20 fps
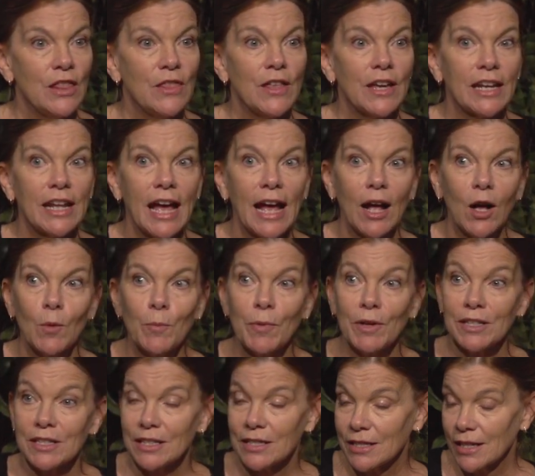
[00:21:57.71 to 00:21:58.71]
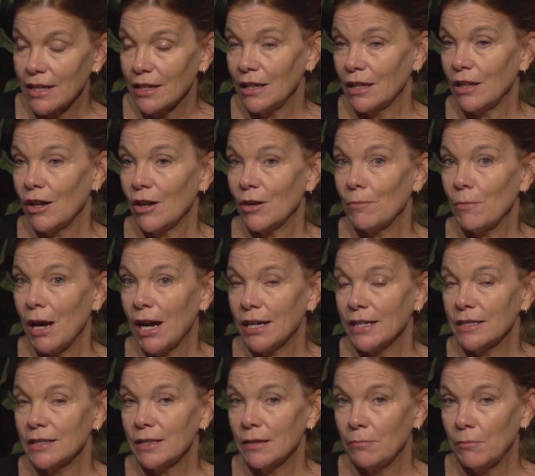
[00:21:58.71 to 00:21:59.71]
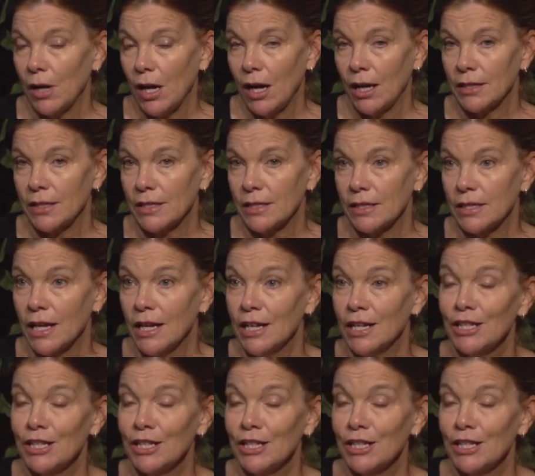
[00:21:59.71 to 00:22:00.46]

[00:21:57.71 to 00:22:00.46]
that help us settle our minds and bodies